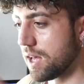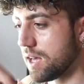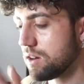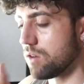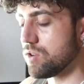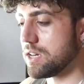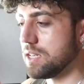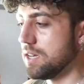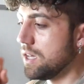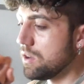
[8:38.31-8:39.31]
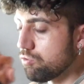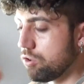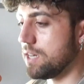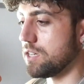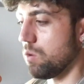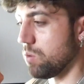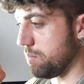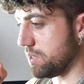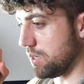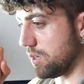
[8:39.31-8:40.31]
And I really don't want to
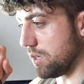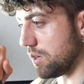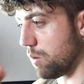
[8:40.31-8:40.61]
miss anything.